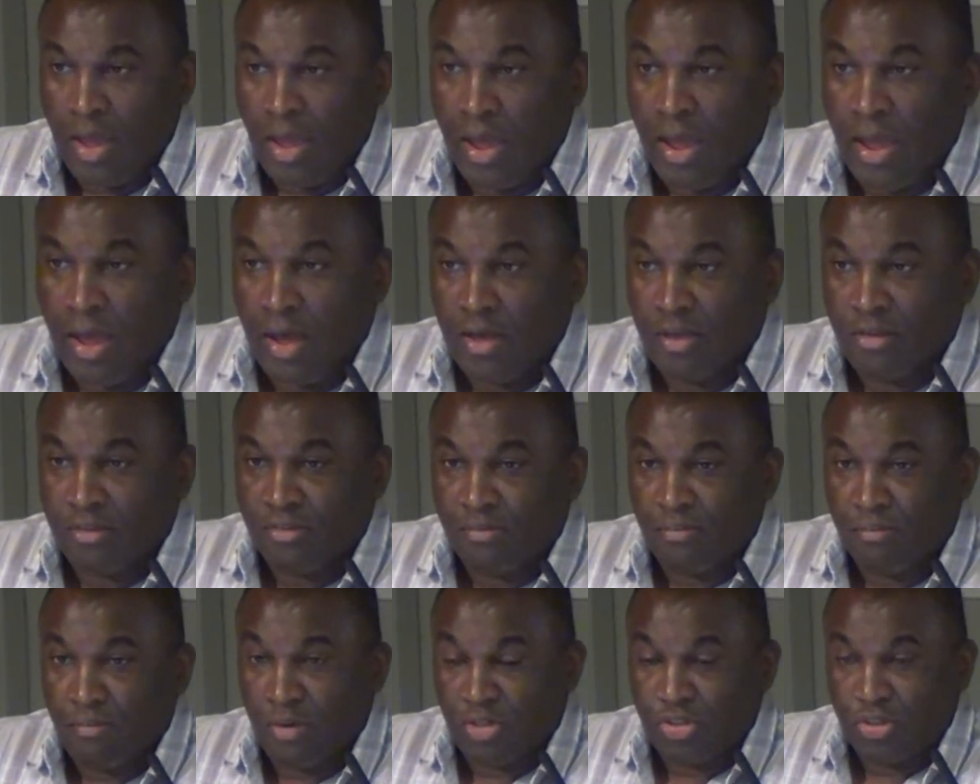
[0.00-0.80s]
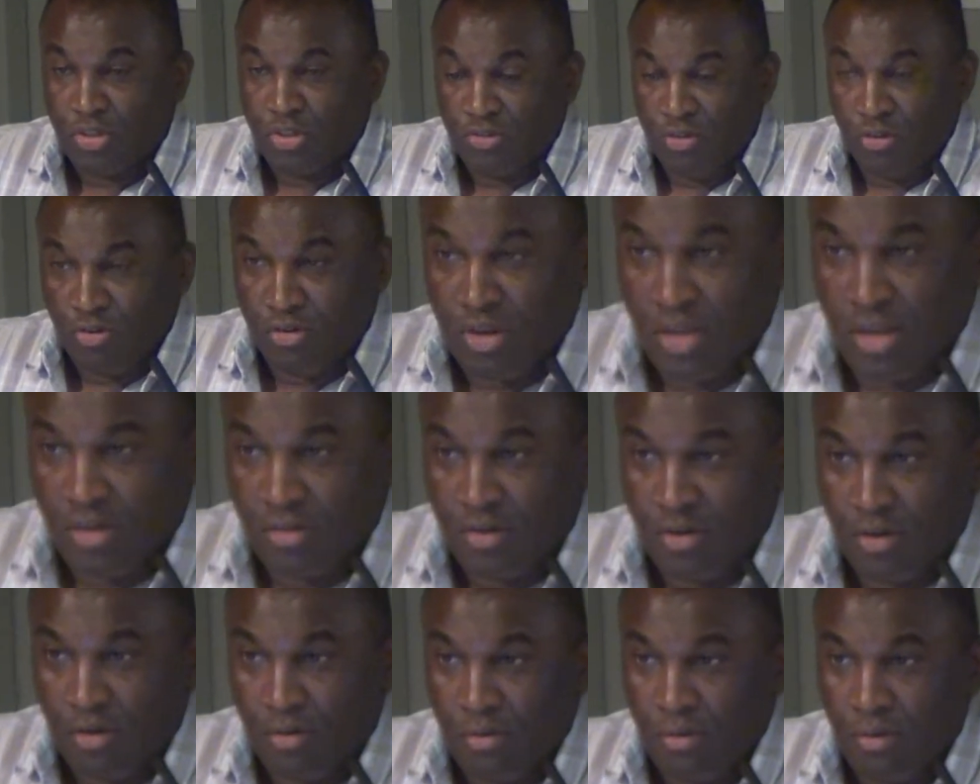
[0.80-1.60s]
as much as you need
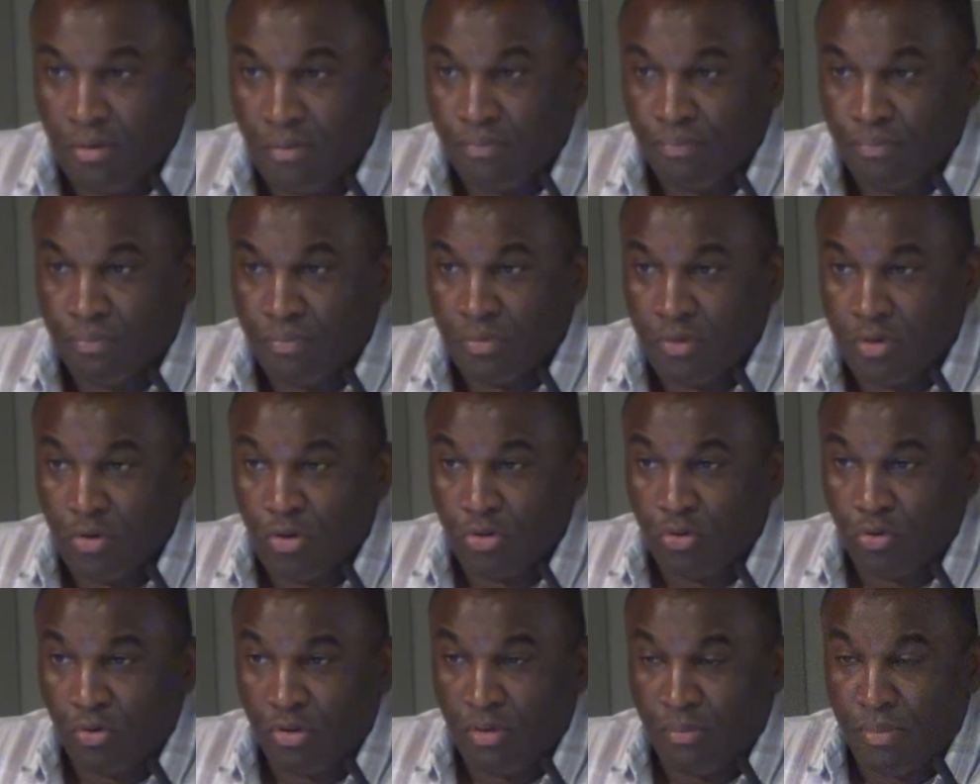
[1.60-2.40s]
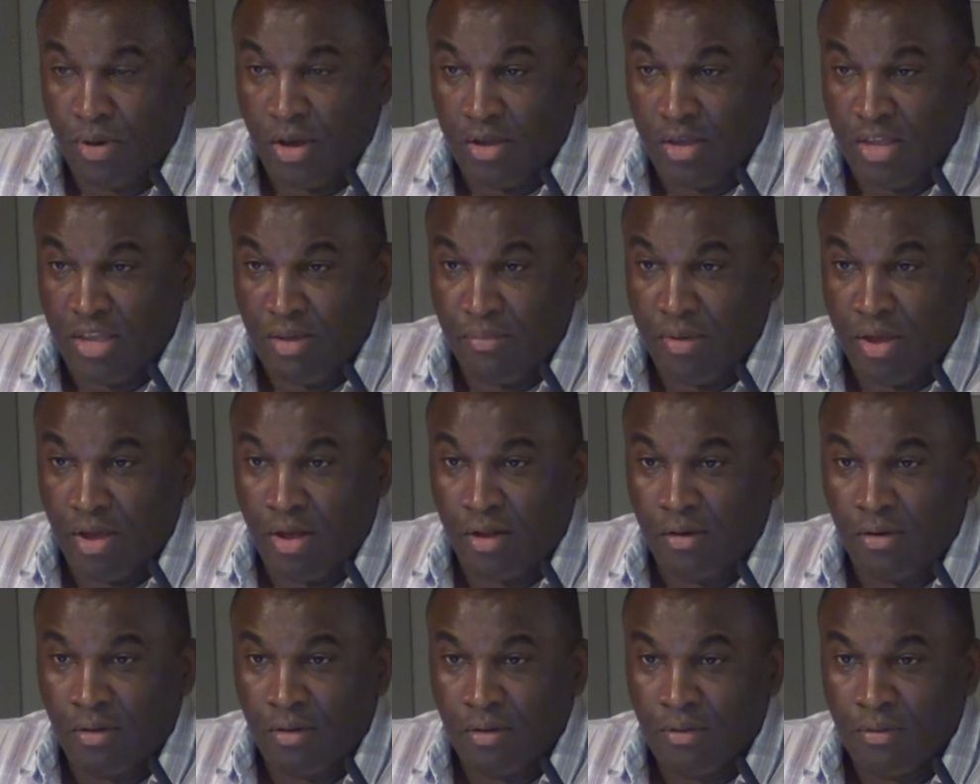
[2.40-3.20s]
to, usually by
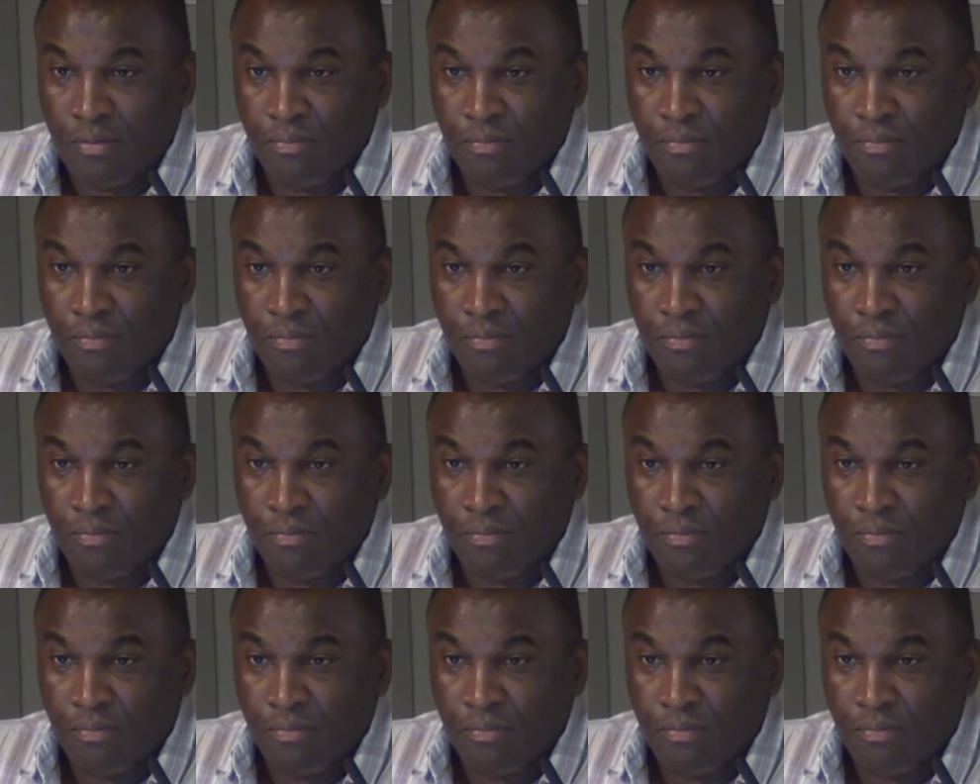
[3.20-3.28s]
email.